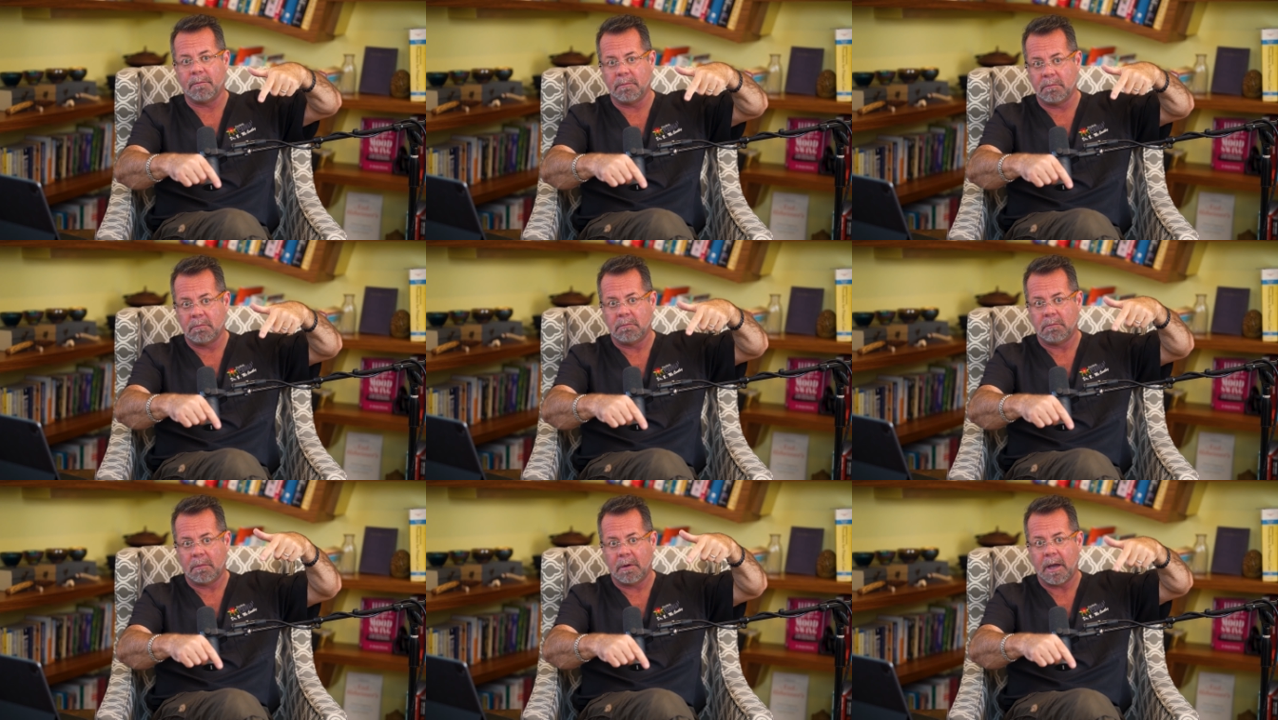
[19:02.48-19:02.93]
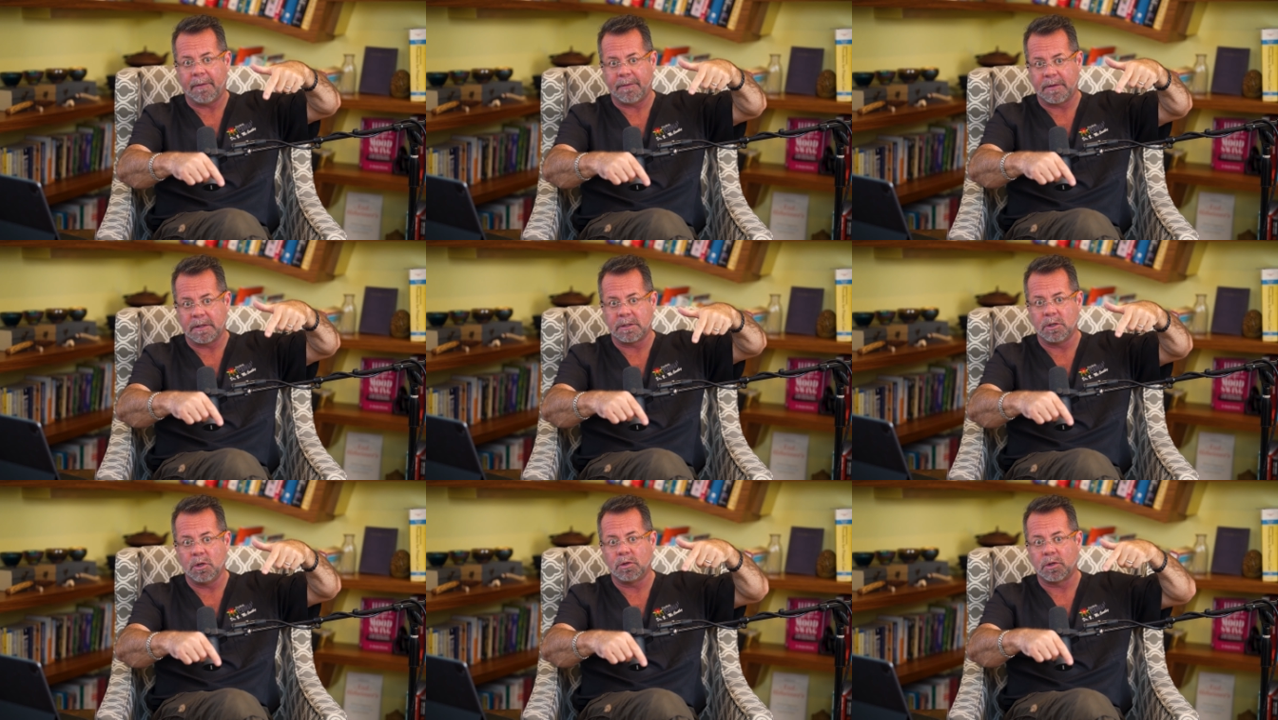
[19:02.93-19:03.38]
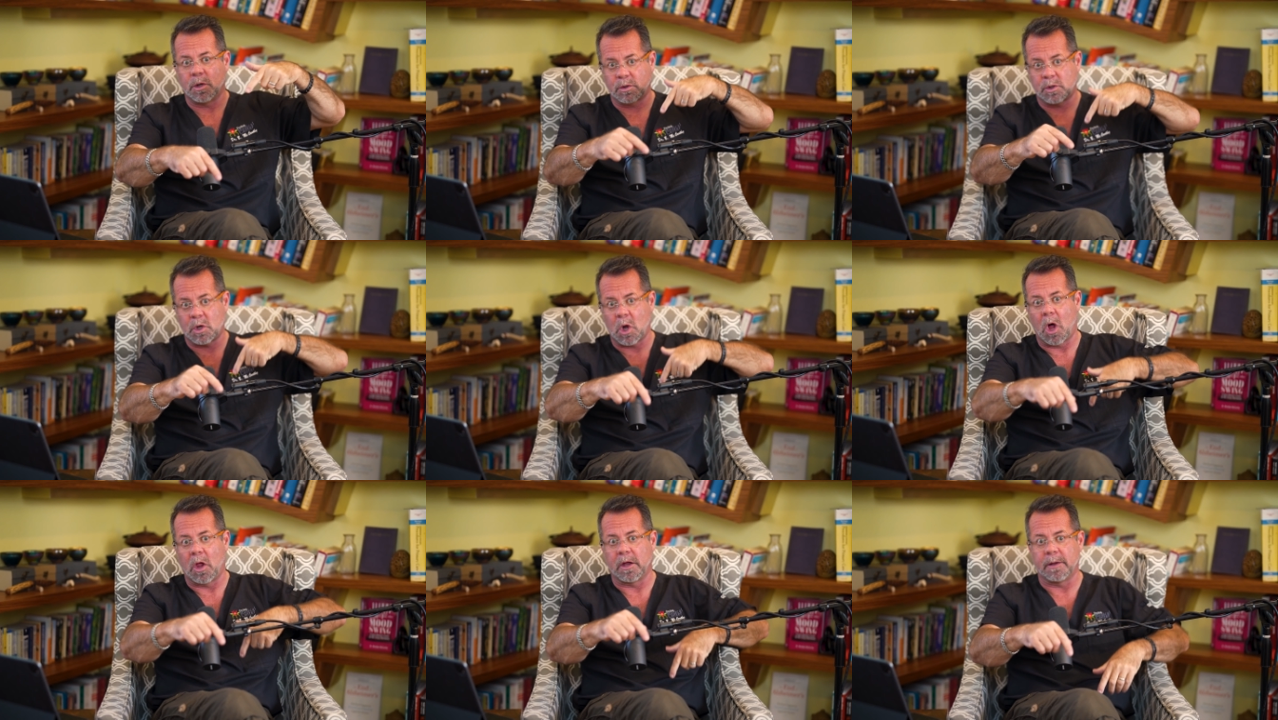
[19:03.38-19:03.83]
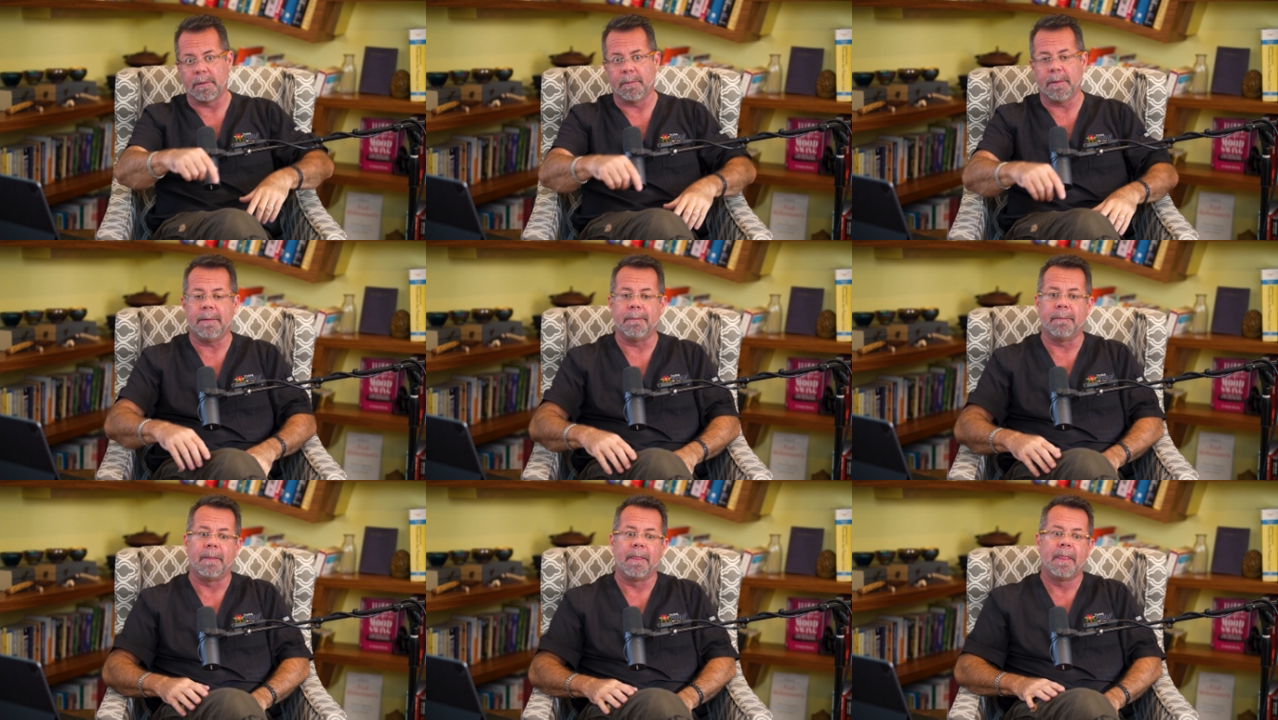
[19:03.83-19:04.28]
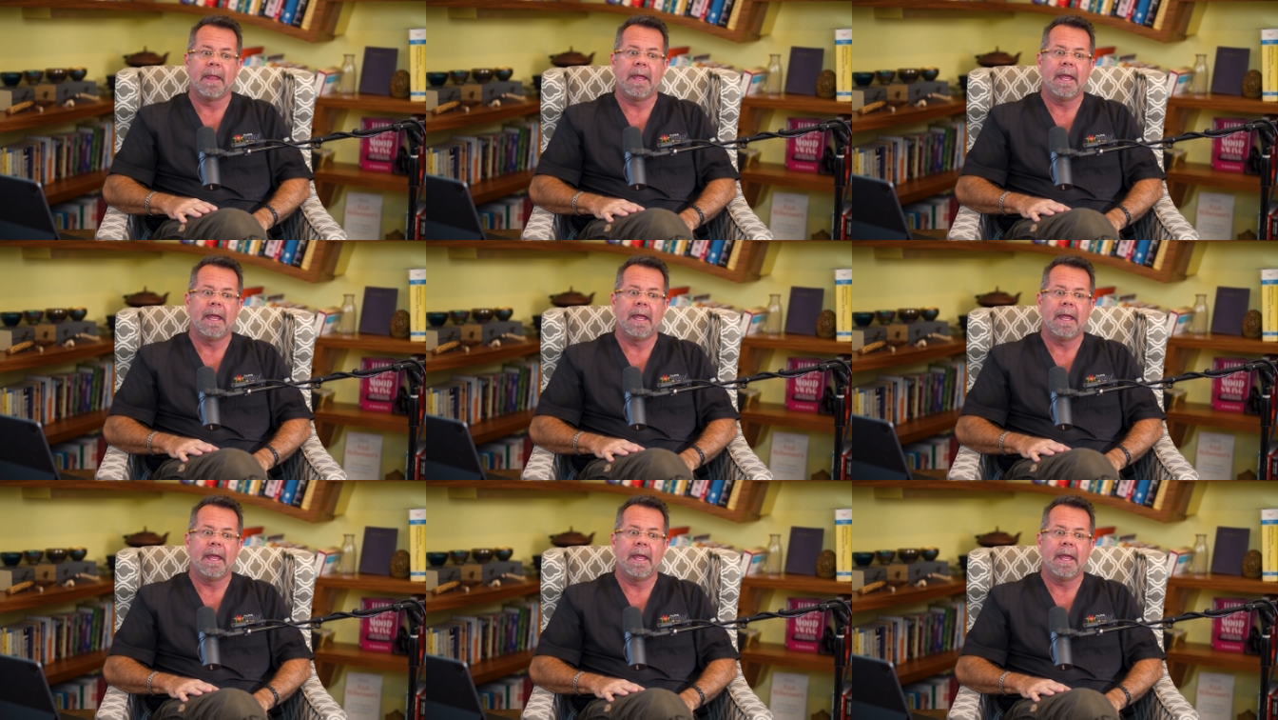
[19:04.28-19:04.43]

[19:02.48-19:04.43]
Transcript: I'm at this new dose calling them in.